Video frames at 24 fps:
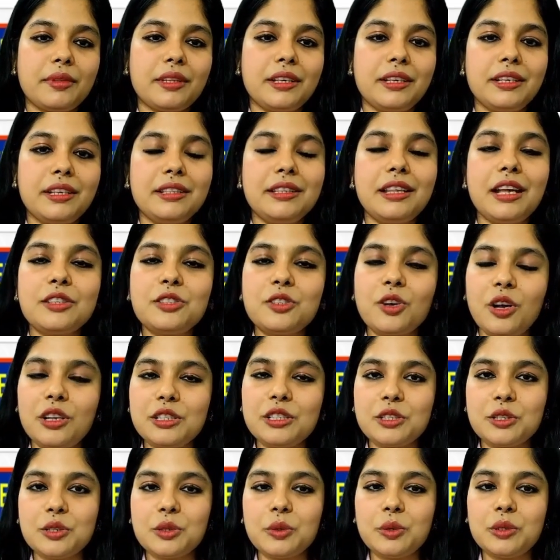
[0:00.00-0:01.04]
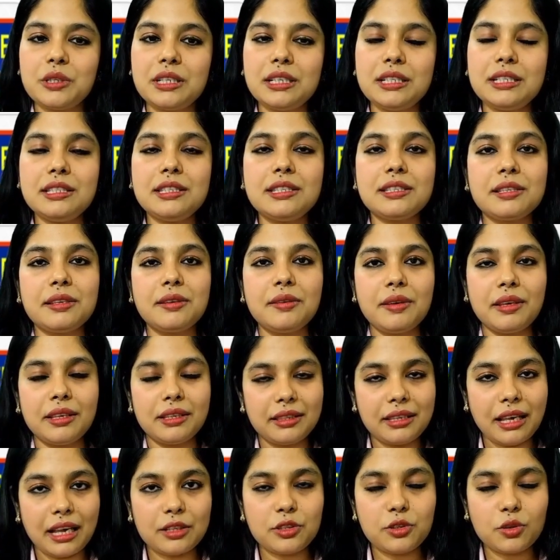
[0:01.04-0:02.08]
That's all, students.
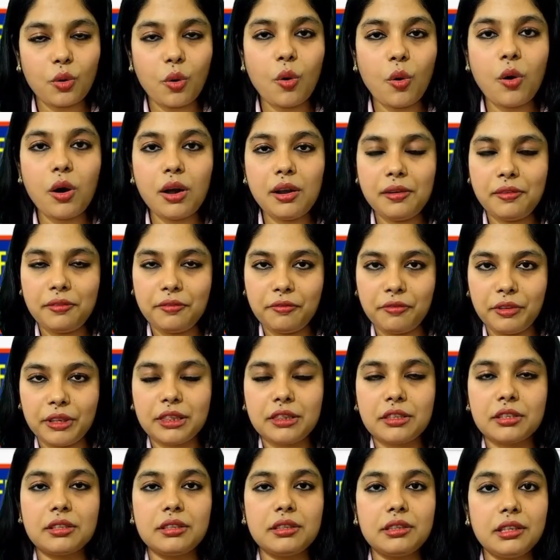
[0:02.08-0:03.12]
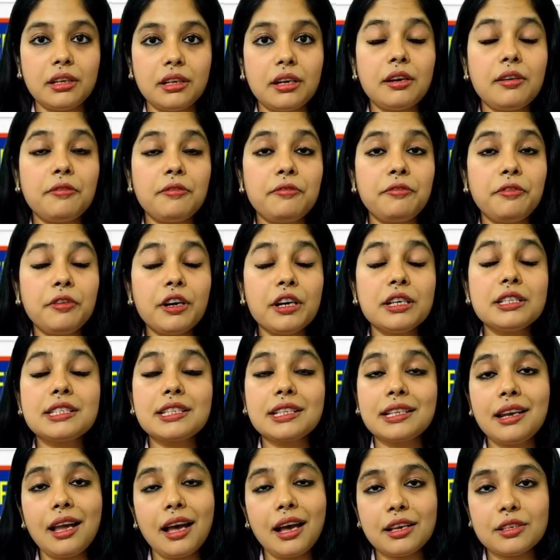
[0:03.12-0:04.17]
That's all with the first
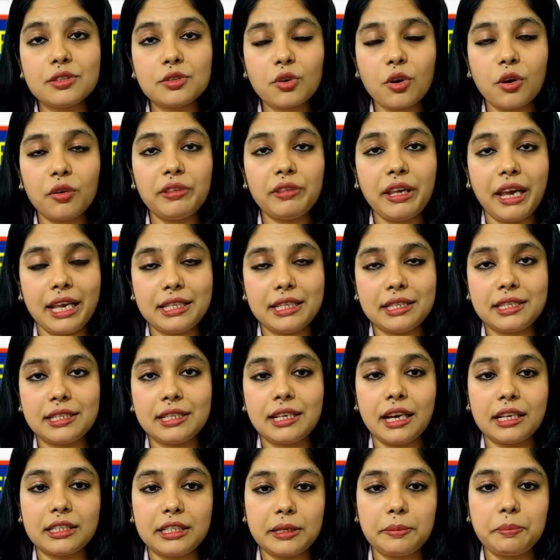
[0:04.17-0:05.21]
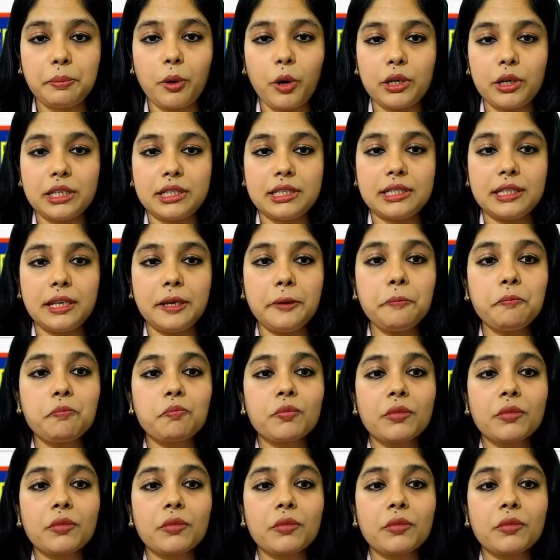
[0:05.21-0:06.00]
class of the NCERT Polity.